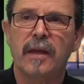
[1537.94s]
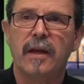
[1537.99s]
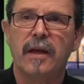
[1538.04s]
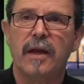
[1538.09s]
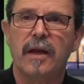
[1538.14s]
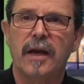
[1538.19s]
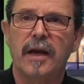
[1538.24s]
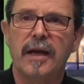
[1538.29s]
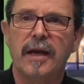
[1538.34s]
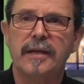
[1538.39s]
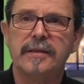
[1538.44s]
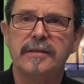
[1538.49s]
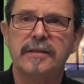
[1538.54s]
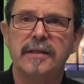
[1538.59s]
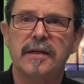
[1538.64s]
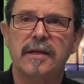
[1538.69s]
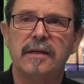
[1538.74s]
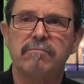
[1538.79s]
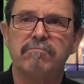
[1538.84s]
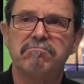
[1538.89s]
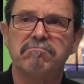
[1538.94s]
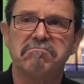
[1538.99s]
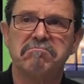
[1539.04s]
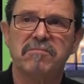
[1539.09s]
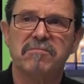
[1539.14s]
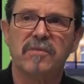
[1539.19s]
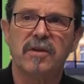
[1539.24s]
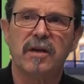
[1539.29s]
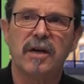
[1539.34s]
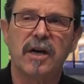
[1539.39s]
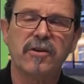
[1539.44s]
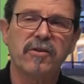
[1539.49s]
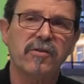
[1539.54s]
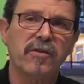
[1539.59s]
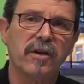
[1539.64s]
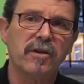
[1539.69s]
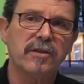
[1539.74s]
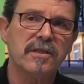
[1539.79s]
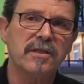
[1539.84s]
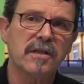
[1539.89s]
And
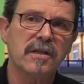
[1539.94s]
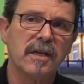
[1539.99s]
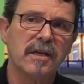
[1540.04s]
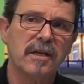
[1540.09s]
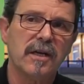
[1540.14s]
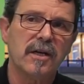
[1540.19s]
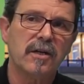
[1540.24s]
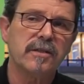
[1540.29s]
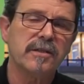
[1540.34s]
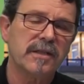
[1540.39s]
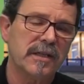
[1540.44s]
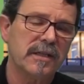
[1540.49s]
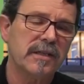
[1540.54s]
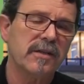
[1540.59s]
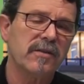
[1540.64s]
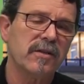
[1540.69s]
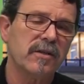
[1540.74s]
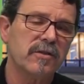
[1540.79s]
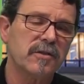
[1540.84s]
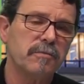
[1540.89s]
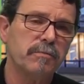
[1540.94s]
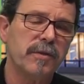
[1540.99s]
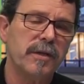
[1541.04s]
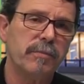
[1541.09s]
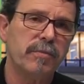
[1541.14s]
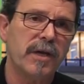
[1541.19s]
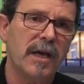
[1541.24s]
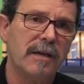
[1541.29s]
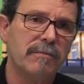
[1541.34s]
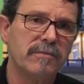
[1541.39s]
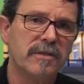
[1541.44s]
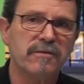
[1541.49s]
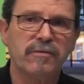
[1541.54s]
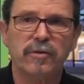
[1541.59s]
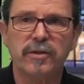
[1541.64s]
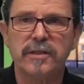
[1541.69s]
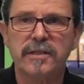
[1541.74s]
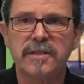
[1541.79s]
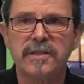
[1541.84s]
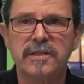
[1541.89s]
100,000 ppm, for
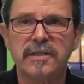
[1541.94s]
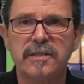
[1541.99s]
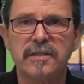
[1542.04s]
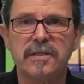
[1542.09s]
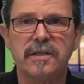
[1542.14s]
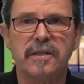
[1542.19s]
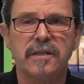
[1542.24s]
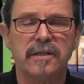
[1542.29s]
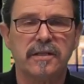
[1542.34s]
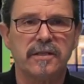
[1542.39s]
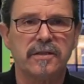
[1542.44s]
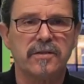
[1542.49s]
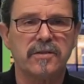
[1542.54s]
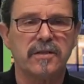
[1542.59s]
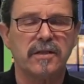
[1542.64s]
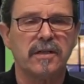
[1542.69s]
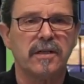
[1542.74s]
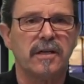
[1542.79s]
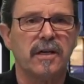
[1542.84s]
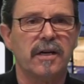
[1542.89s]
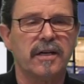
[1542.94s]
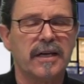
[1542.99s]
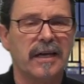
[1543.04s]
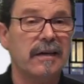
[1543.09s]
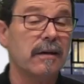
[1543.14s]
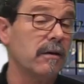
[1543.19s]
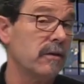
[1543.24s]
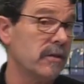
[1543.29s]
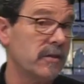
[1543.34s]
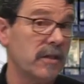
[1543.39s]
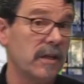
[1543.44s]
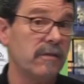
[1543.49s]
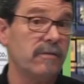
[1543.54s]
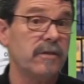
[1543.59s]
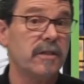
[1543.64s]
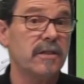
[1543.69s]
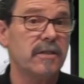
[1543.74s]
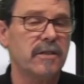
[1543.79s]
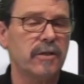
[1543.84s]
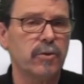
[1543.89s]
instance, is a candle is
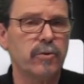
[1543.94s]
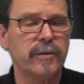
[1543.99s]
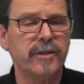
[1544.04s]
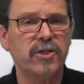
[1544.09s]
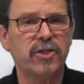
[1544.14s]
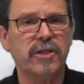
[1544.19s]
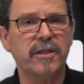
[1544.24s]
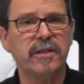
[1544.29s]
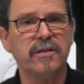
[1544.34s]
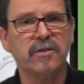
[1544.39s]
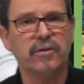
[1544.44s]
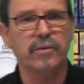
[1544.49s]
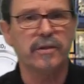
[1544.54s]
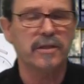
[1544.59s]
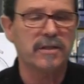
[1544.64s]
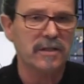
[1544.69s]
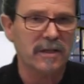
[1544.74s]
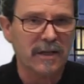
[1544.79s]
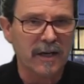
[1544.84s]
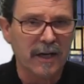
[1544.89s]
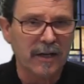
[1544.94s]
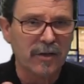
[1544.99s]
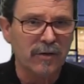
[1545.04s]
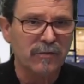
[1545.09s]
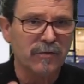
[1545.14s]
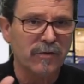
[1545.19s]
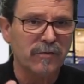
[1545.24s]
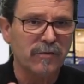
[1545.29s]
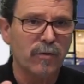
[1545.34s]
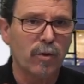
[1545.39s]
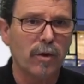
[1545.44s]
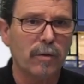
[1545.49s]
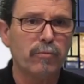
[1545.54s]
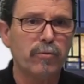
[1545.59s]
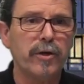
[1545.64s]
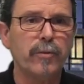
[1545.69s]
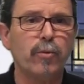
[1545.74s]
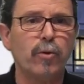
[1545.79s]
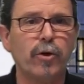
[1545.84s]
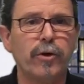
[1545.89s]
self-extinguishing, so it's a kind of a
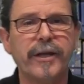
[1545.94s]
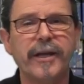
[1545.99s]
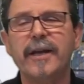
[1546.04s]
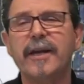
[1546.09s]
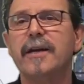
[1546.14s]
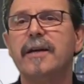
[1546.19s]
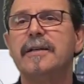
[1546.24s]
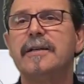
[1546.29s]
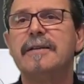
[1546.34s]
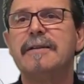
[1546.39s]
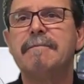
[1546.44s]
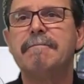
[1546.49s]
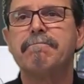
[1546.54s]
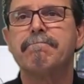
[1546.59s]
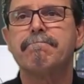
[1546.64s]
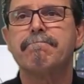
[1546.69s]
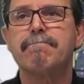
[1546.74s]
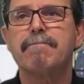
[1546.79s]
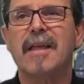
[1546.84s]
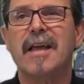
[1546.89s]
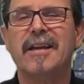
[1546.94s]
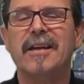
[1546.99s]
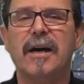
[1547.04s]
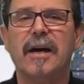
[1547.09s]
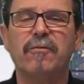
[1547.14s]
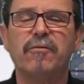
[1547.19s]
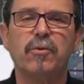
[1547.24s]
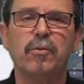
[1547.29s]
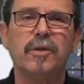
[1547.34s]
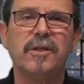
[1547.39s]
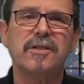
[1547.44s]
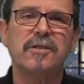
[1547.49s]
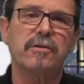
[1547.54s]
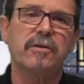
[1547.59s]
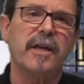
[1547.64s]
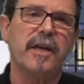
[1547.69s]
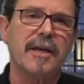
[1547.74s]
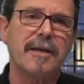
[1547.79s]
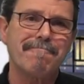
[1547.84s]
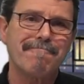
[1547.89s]
pre-warning, and afterwards,
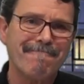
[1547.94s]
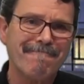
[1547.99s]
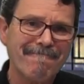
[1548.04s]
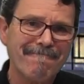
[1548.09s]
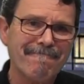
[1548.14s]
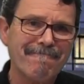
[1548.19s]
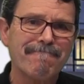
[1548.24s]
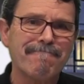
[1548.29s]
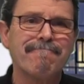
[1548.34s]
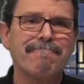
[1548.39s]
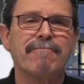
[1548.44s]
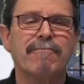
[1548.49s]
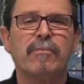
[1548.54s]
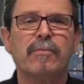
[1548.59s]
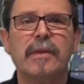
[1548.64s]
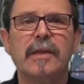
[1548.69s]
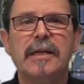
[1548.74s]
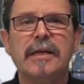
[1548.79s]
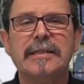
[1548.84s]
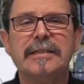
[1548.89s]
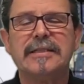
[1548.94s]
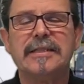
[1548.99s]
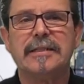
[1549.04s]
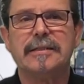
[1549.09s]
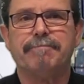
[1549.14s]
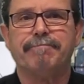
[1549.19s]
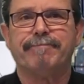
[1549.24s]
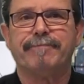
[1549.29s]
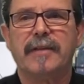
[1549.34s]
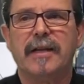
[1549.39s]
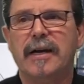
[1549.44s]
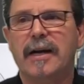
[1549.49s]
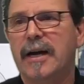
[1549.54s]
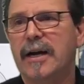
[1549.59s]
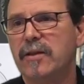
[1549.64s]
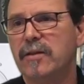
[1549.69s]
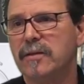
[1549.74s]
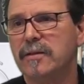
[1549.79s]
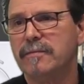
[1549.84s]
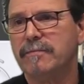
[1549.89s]
okay. Tja,
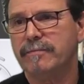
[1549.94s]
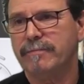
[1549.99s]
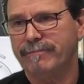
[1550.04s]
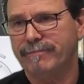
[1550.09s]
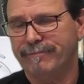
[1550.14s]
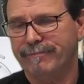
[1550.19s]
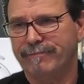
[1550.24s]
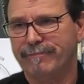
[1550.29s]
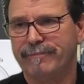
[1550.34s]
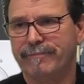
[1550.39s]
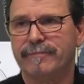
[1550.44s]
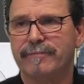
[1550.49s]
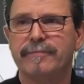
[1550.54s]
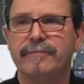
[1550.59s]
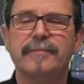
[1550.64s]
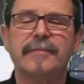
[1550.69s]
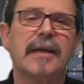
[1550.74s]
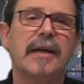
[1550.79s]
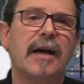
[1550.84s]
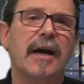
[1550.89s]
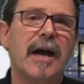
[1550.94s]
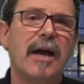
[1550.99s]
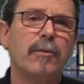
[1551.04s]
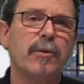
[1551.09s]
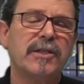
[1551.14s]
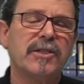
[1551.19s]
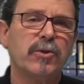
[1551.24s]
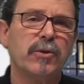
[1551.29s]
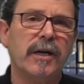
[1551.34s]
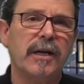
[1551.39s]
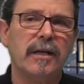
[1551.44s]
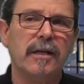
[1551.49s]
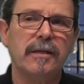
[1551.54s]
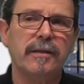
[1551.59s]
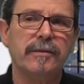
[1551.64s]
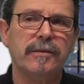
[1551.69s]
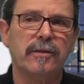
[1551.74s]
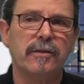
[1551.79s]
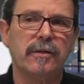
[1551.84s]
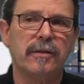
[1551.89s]
either highway to
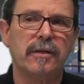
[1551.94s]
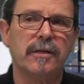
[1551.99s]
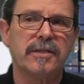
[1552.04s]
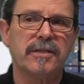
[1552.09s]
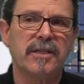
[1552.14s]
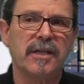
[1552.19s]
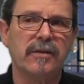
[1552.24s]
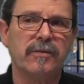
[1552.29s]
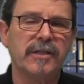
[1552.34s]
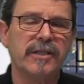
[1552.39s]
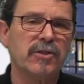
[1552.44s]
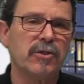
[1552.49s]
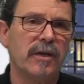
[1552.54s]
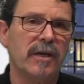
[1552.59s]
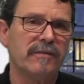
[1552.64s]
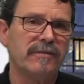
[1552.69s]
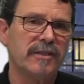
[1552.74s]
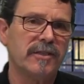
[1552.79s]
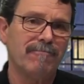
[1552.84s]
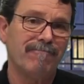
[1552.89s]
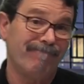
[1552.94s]
hell or stairway to heaven.